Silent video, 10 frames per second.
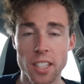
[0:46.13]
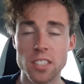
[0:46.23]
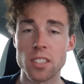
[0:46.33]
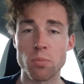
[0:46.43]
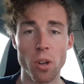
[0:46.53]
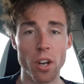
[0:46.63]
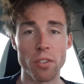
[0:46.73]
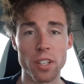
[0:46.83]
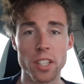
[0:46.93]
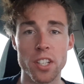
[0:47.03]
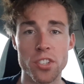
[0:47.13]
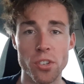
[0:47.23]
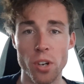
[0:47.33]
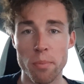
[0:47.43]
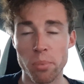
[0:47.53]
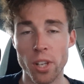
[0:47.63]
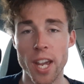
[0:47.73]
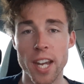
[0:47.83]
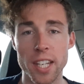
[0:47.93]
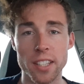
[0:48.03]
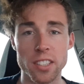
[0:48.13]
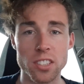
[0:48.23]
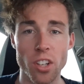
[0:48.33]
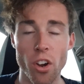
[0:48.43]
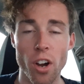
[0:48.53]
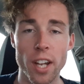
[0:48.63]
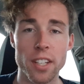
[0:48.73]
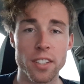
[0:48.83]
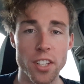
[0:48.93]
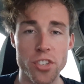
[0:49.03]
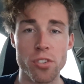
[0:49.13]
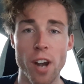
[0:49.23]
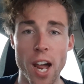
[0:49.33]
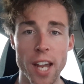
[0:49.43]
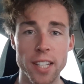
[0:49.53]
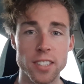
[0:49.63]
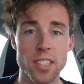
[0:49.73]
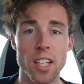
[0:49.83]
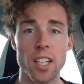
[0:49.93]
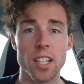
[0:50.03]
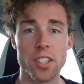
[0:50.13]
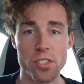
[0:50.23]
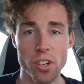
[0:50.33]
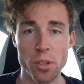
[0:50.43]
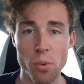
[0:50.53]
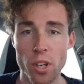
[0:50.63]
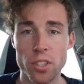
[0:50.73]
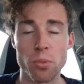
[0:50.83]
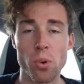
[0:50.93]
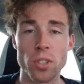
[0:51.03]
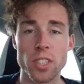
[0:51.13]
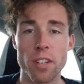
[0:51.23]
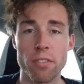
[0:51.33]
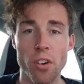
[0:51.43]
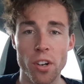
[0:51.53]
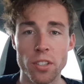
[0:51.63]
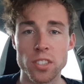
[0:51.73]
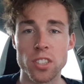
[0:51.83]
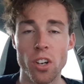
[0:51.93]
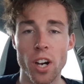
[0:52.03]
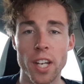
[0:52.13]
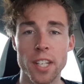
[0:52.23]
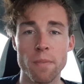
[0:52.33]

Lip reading: This is what I really enjoyed, planning the side, the trades, trying to work towards our final side.